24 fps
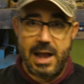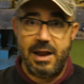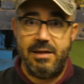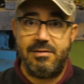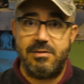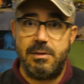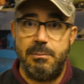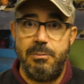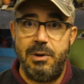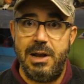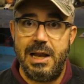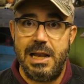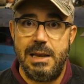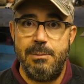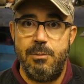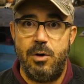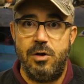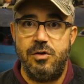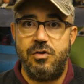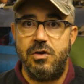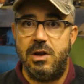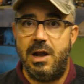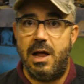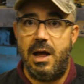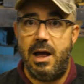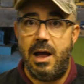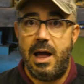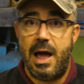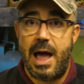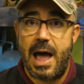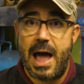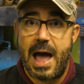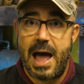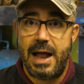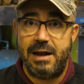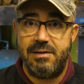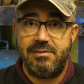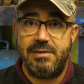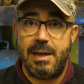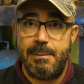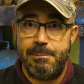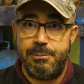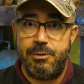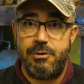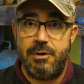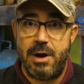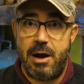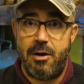and it's completely modular and
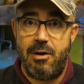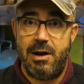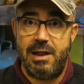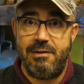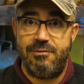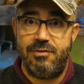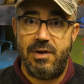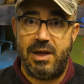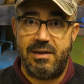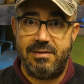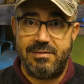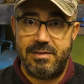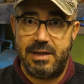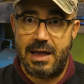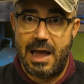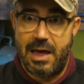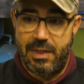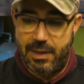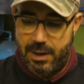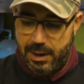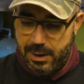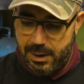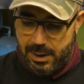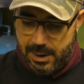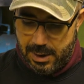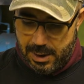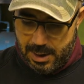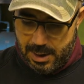temporarily fixed together.